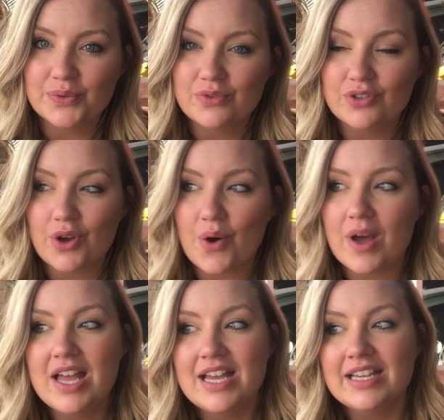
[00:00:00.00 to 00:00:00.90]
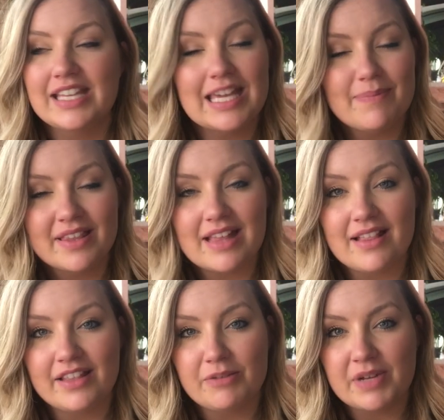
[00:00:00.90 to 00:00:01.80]
So keeping
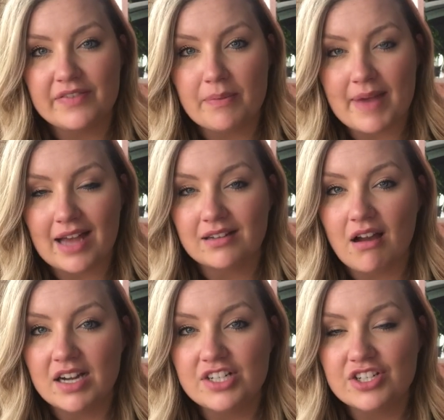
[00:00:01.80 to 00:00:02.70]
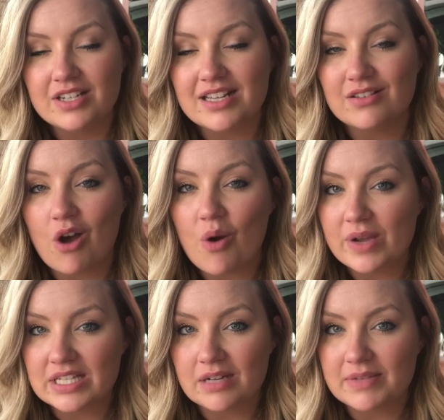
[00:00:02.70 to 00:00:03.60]
that little bit of a back arch is
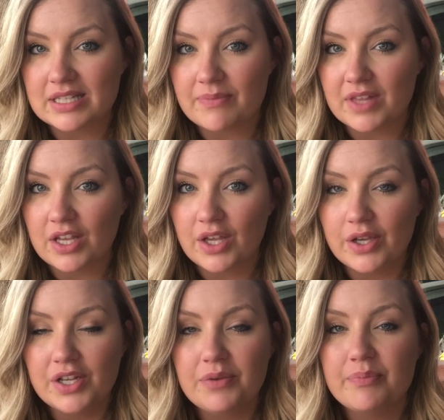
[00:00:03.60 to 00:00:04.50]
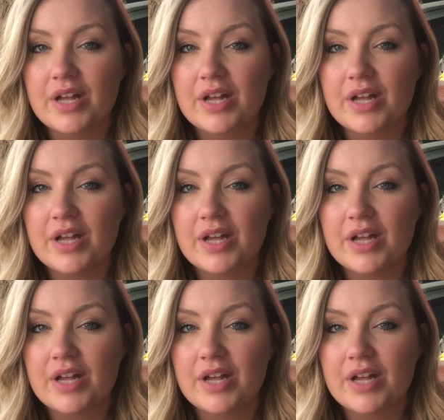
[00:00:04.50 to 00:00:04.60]
always gonna be something good,